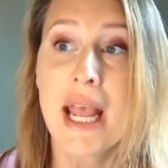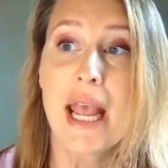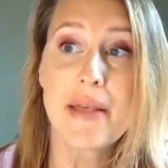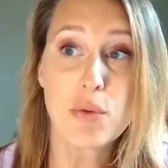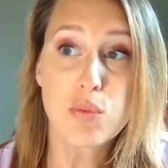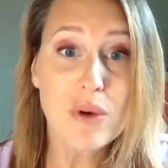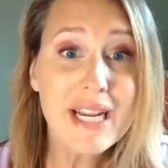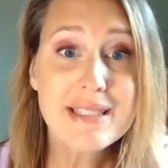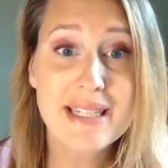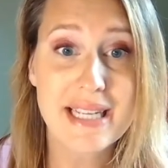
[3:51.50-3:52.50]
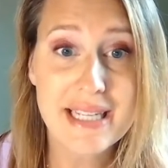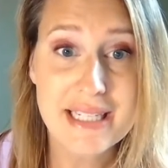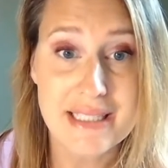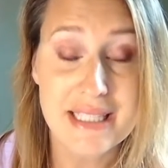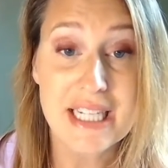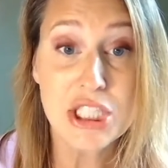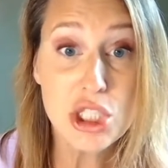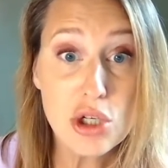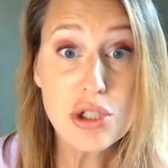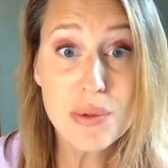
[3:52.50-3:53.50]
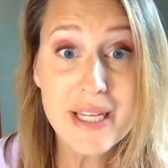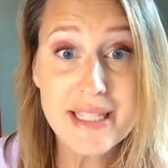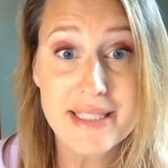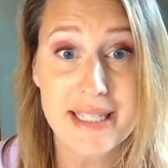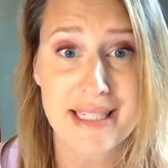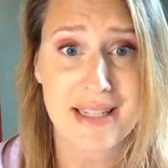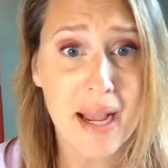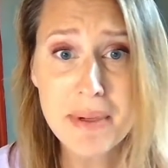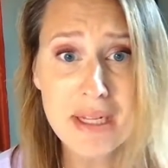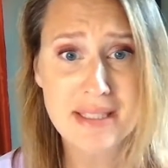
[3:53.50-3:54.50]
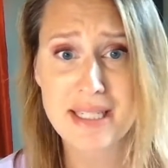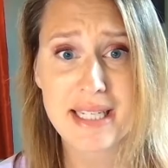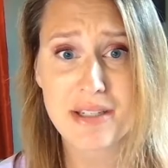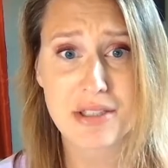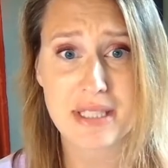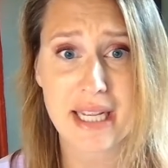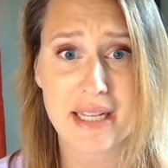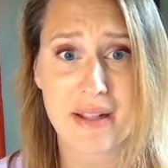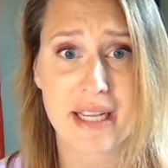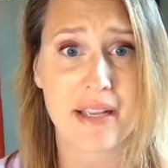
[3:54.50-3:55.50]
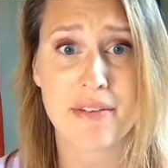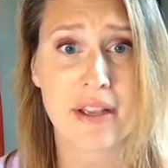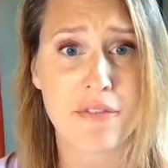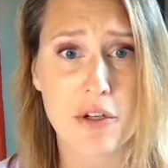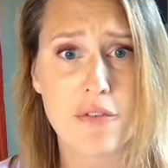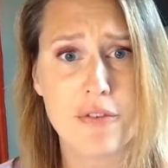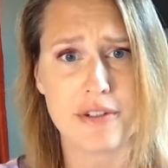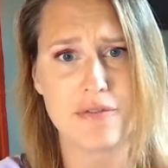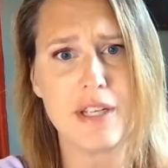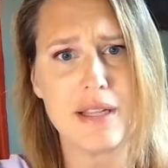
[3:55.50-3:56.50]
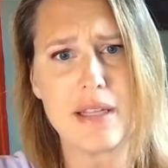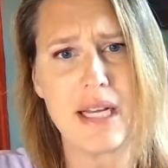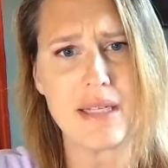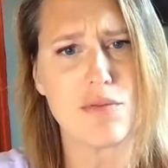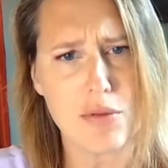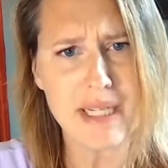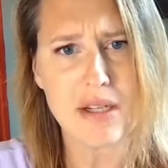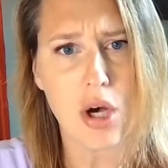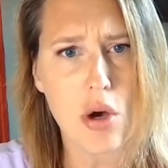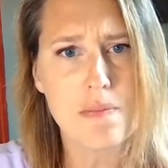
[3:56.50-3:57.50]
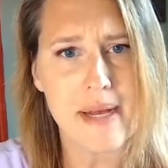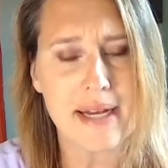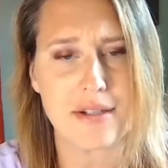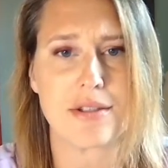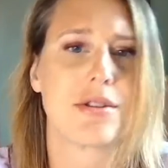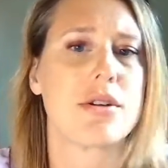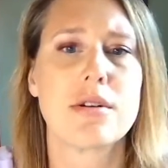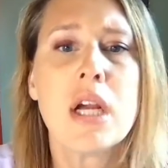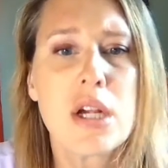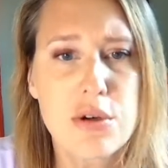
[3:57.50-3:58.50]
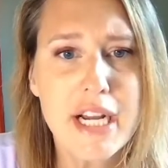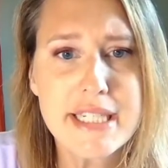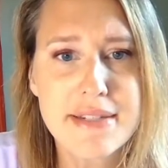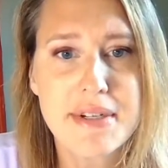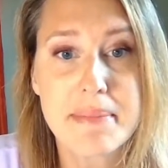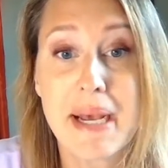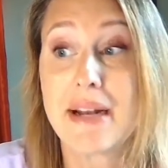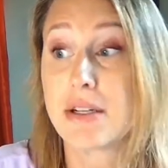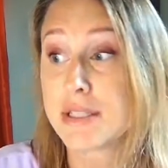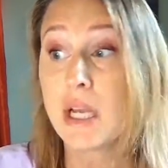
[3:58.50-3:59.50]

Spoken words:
And the reason is you're doing these things. I'm not sitting here saying like, if you're feeling like, Rebecca, hope matters or creativity matters.